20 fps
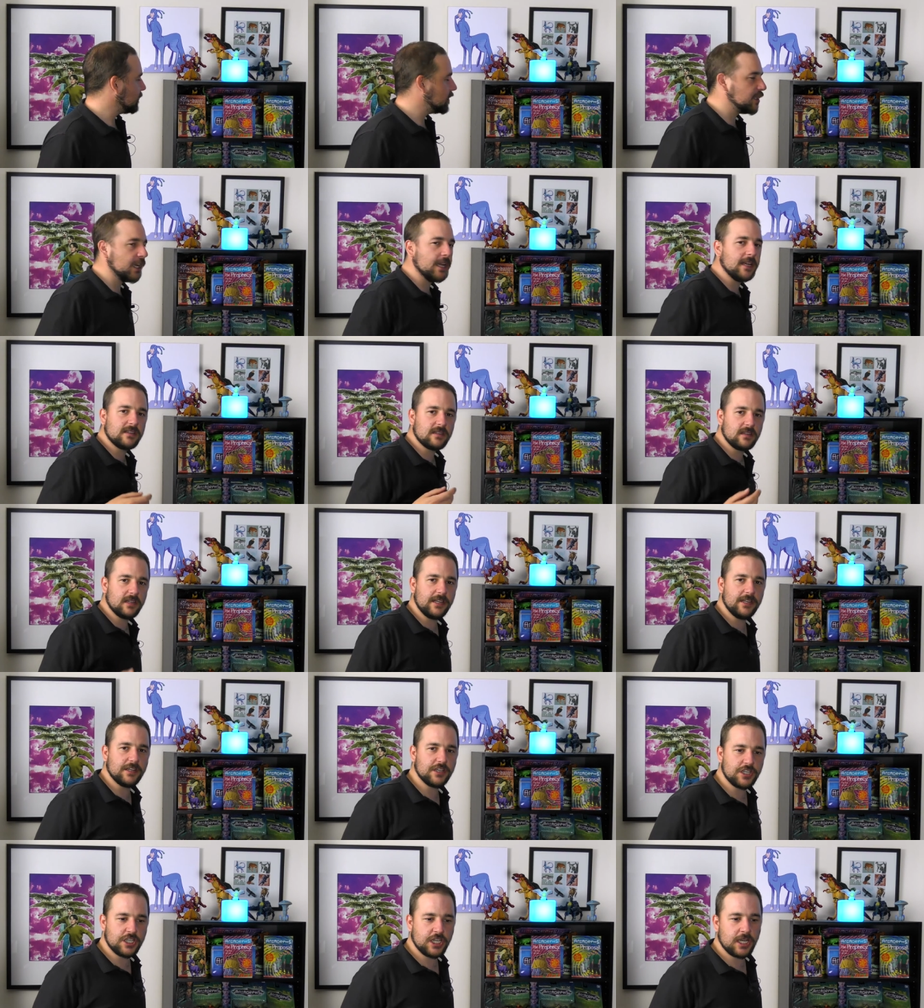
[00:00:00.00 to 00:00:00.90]
Jake's
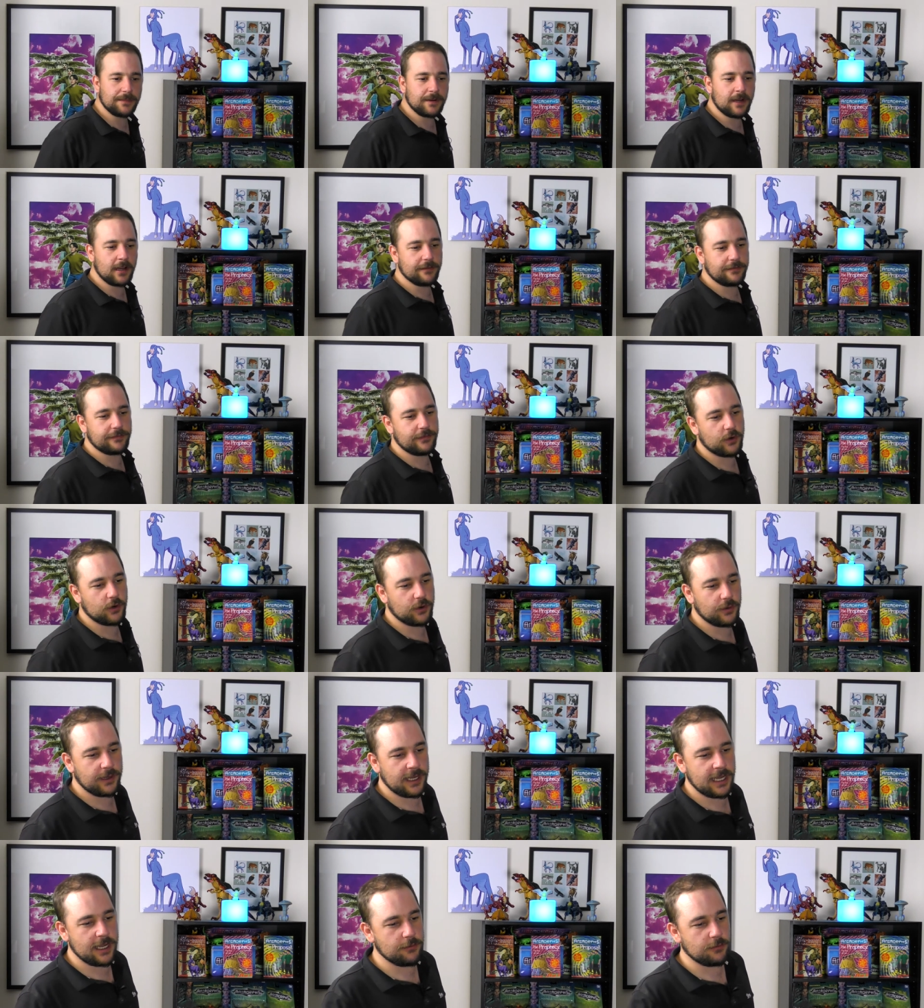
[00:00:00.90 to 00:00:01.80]
leadership. I
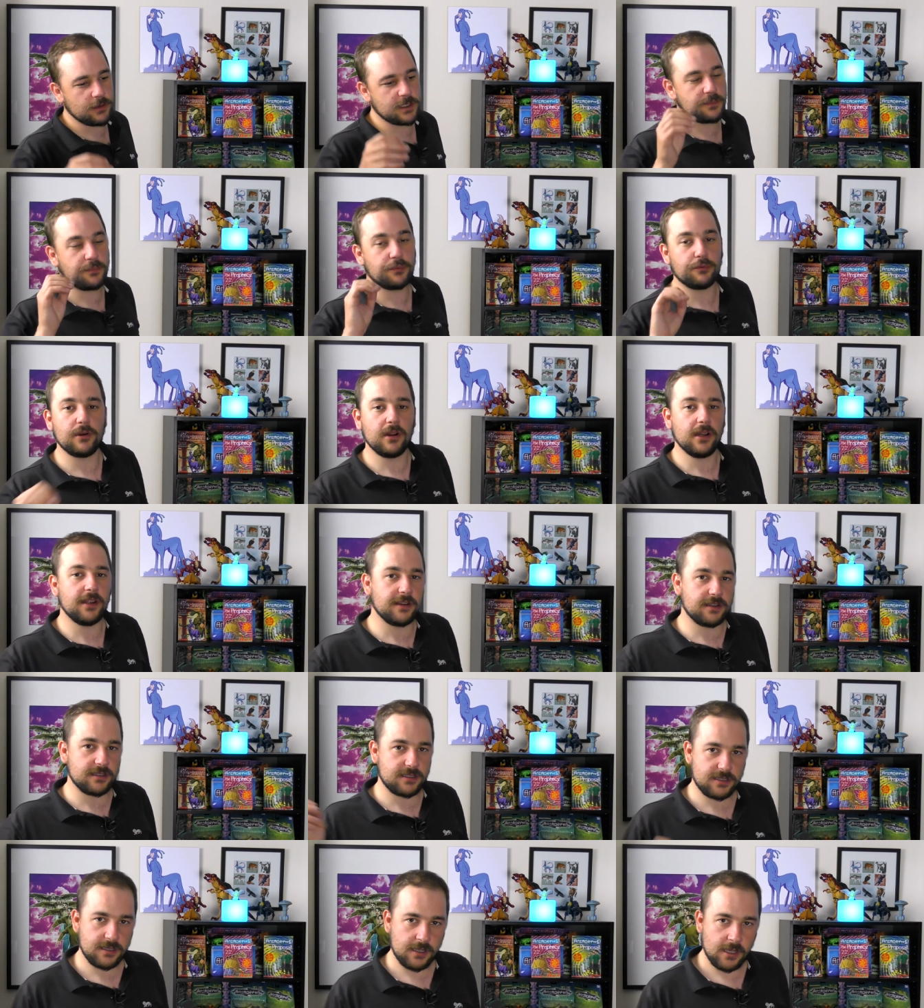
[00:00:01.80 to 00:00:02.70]
thought he was
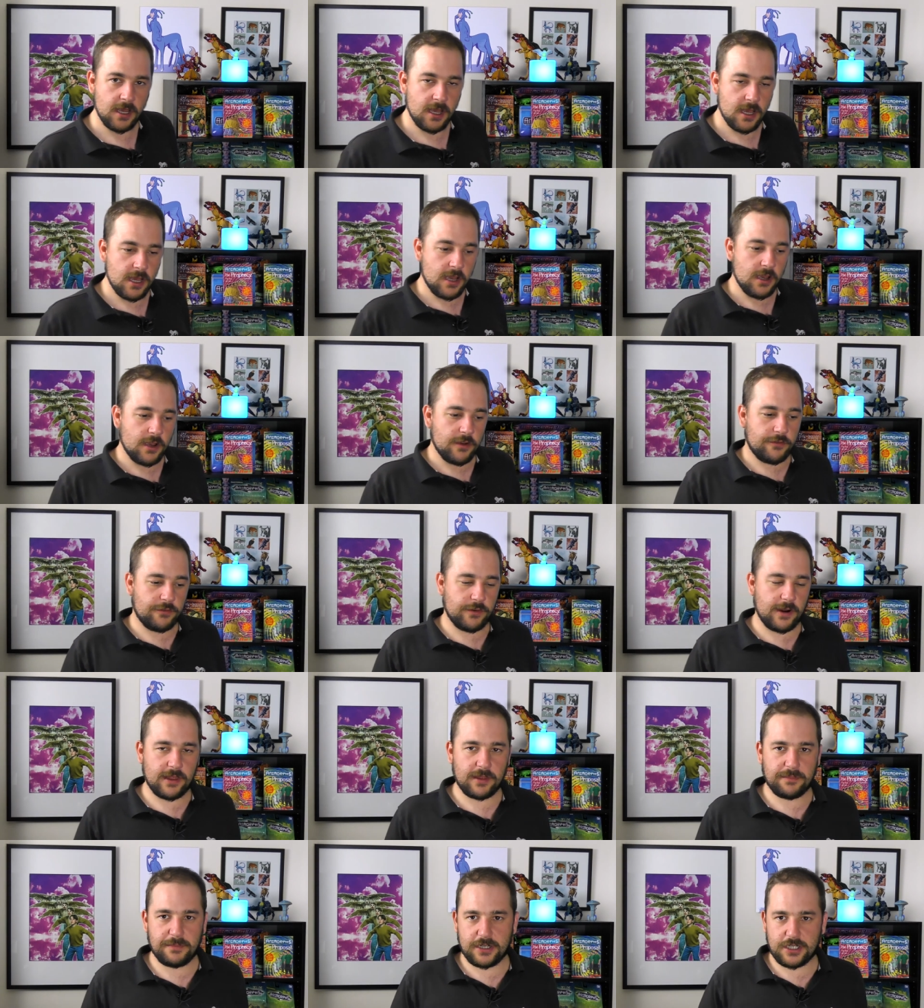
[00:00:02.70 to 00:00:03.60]
brilliant
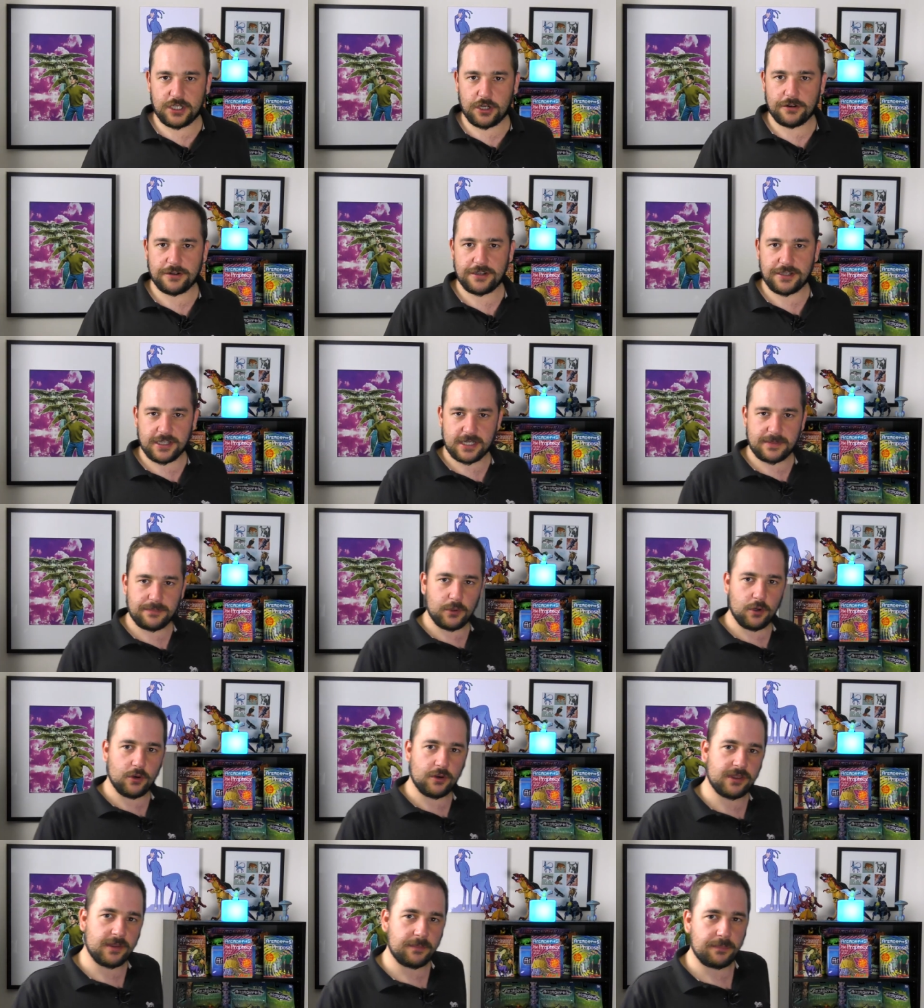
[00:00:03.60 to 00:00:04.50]
throughout the majority of this
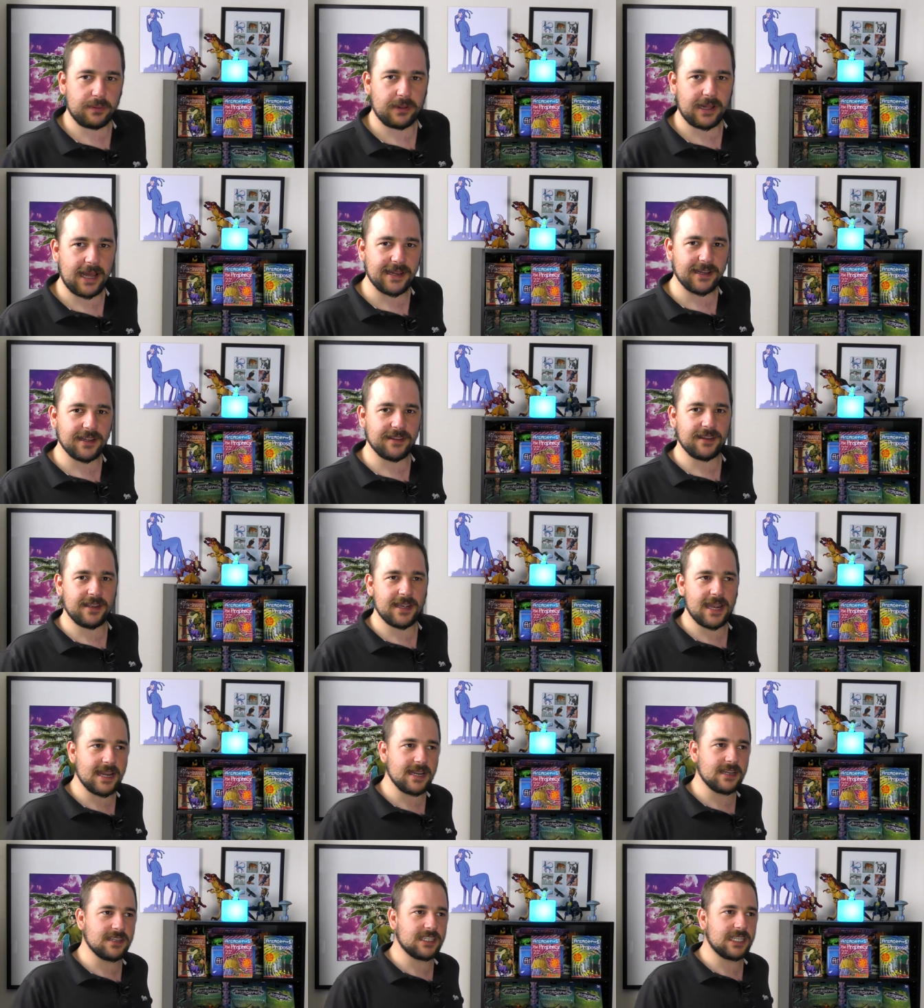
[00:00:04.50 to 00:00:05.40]
book. The plan at the
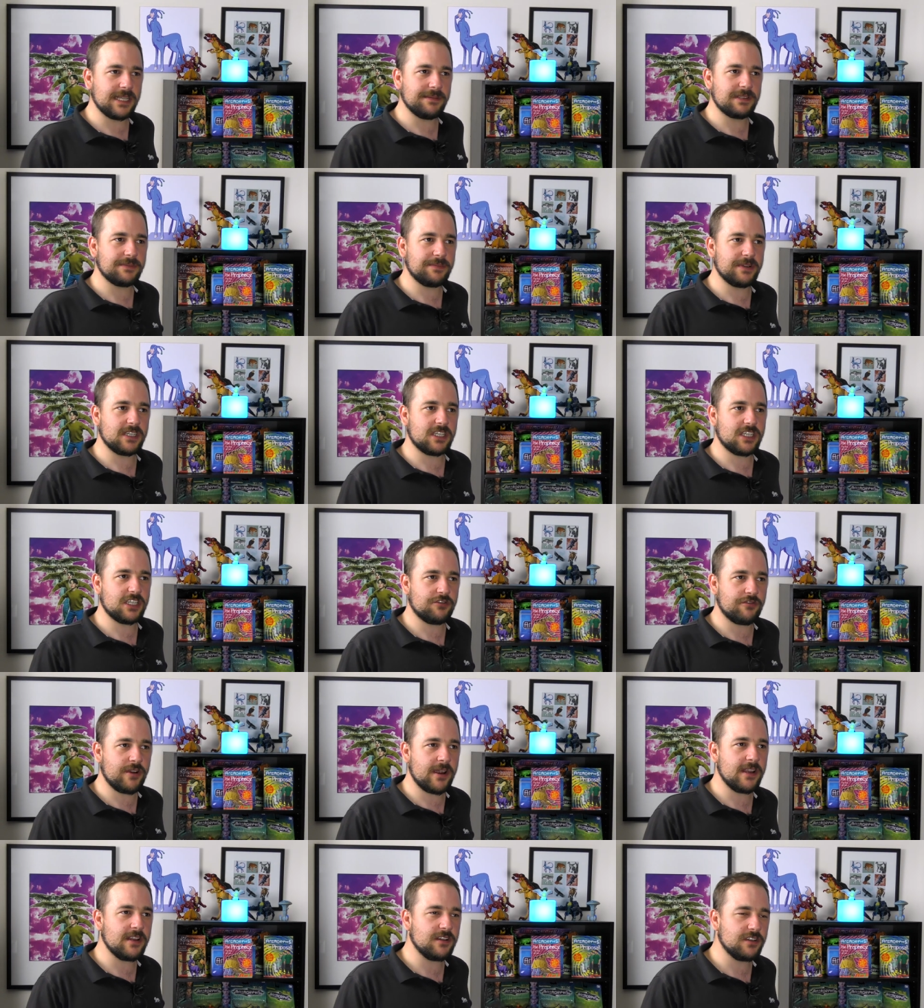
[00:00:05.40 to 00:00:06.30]
end seems a bit
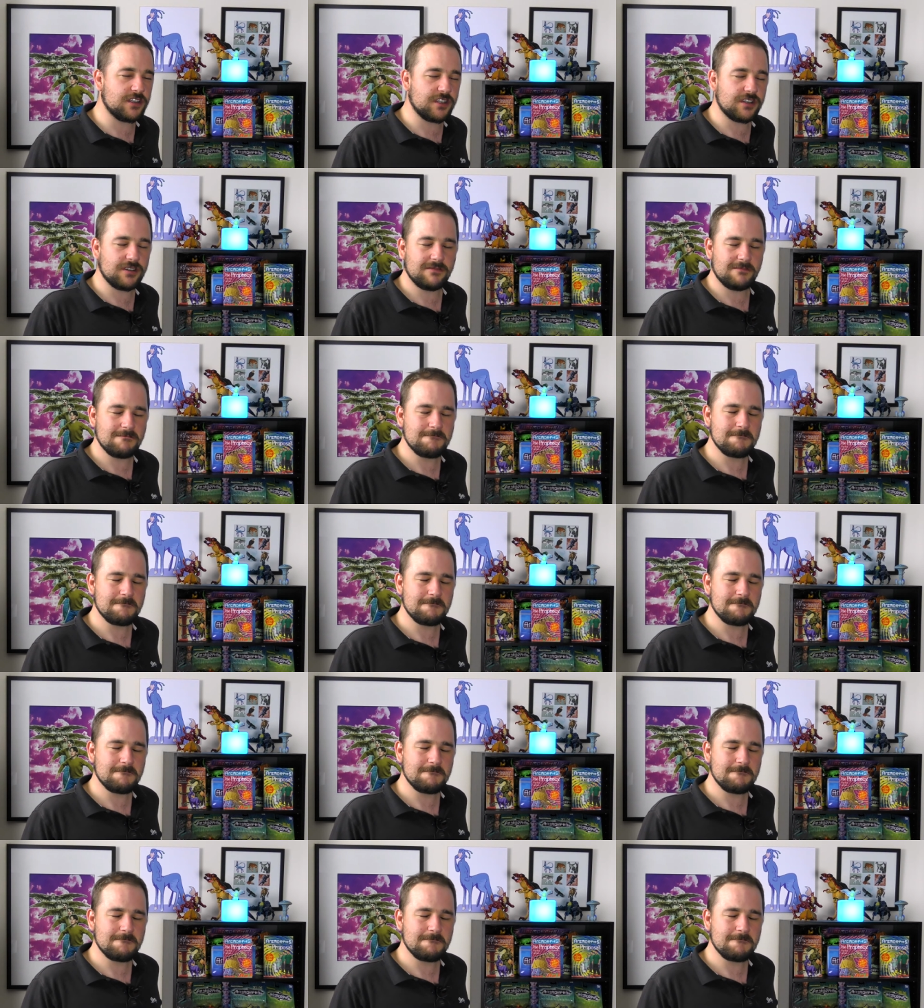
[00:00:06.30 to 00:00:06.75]
strange.